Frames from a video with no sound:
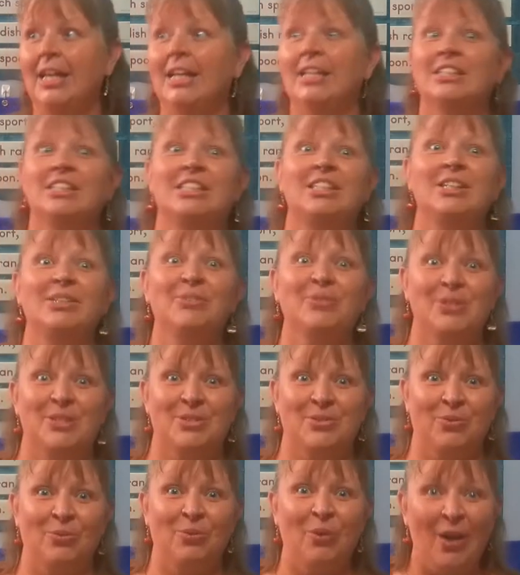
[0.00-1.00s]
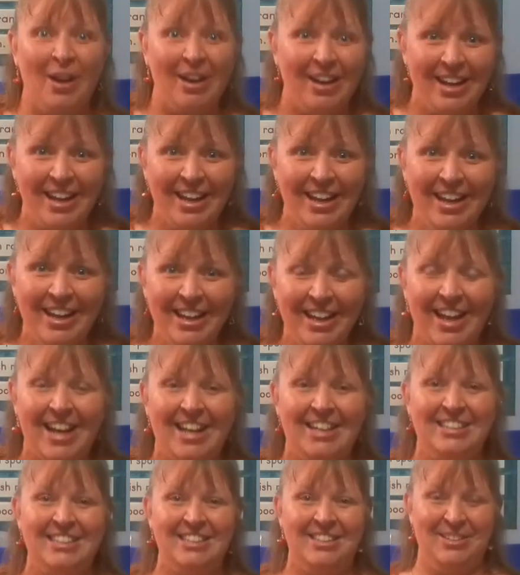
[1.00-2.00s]
she was running
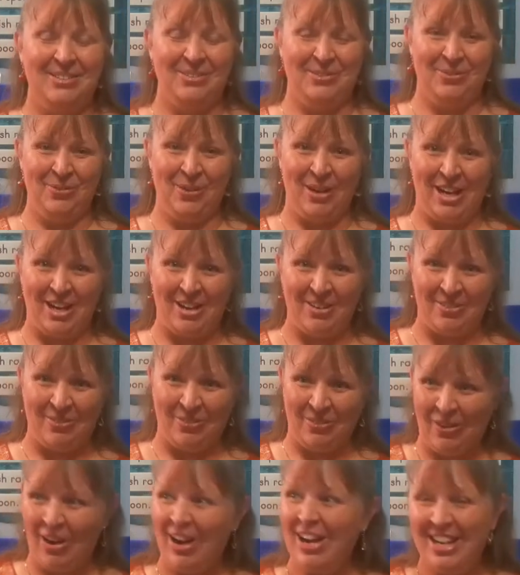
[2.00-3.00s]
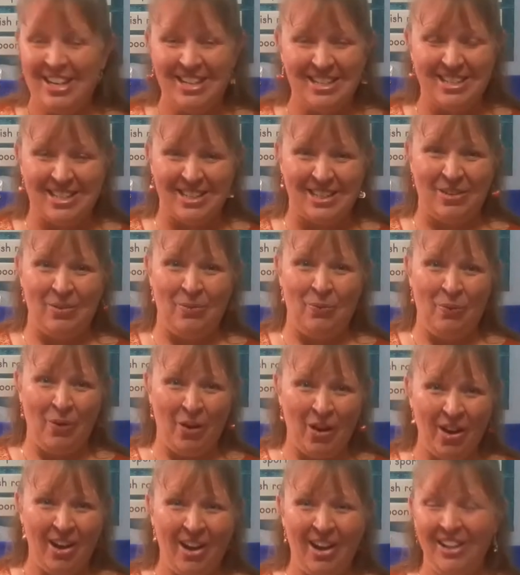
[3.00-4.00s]
and she ran right into the
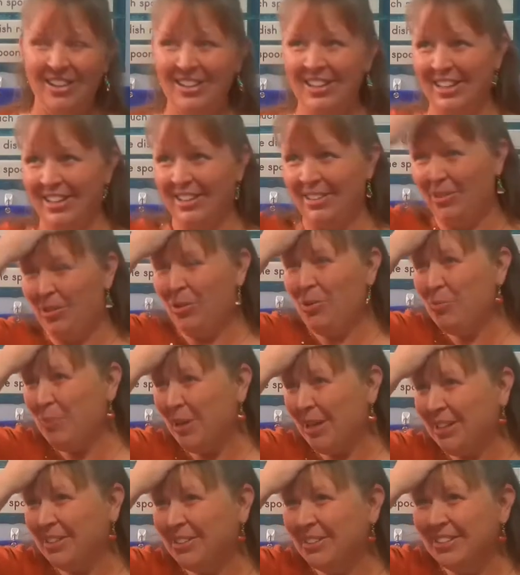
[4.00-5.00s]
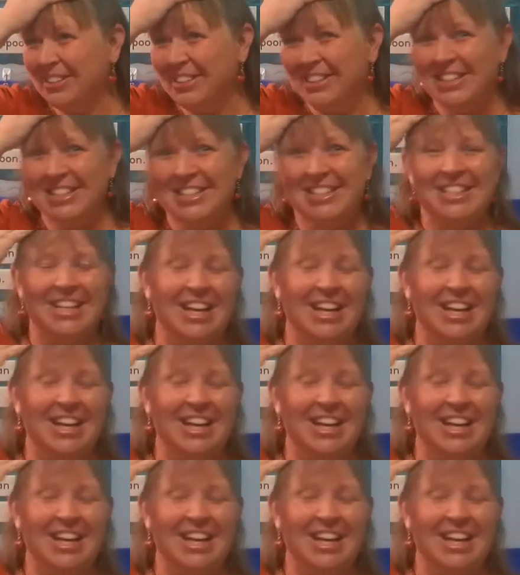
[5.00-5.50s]
wall and oh my goodness,